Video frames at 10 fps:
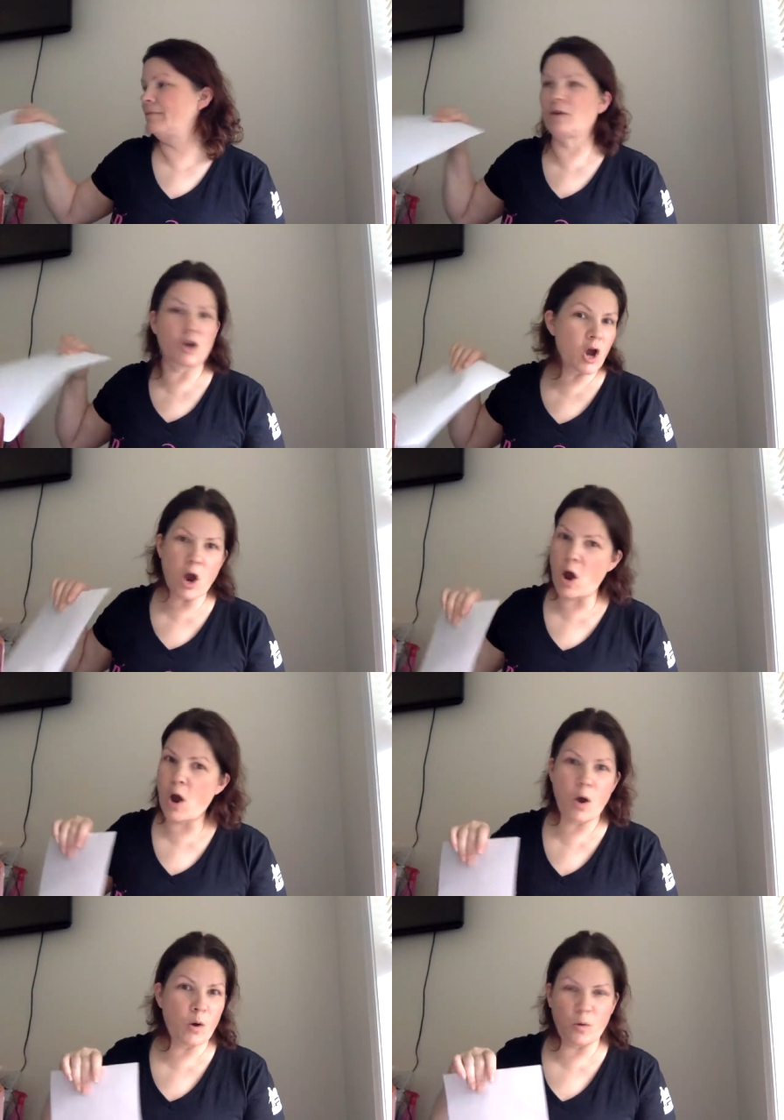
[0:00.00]

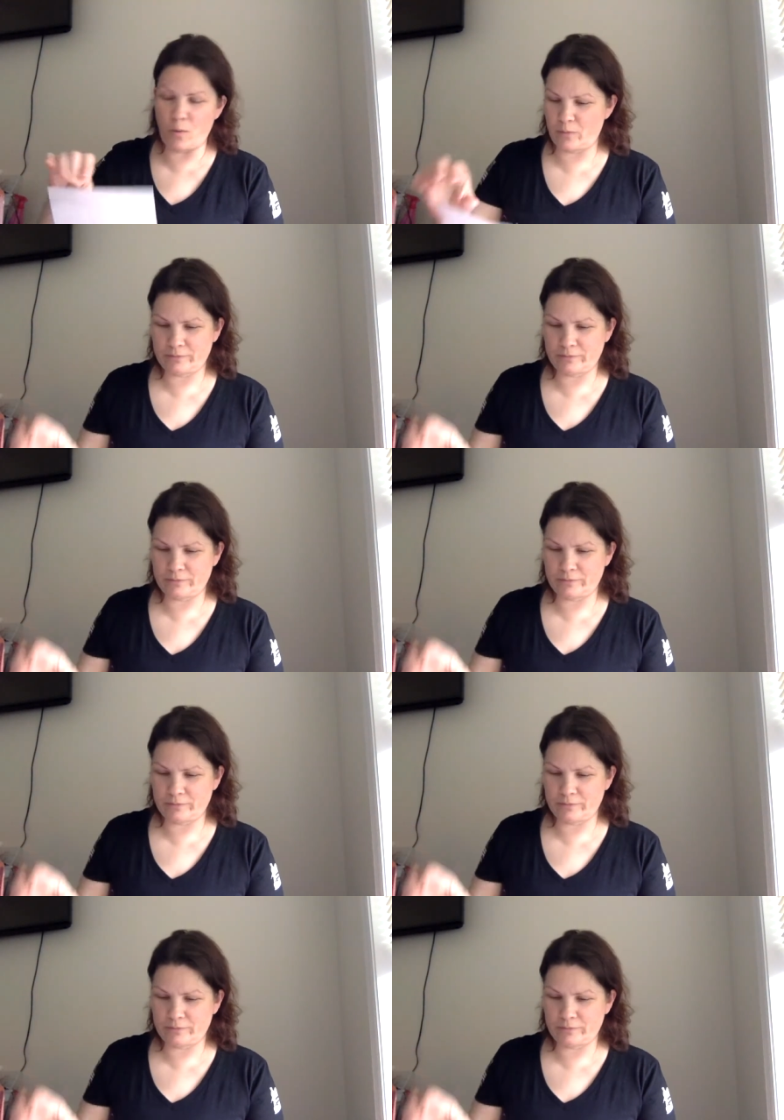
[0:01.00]
No.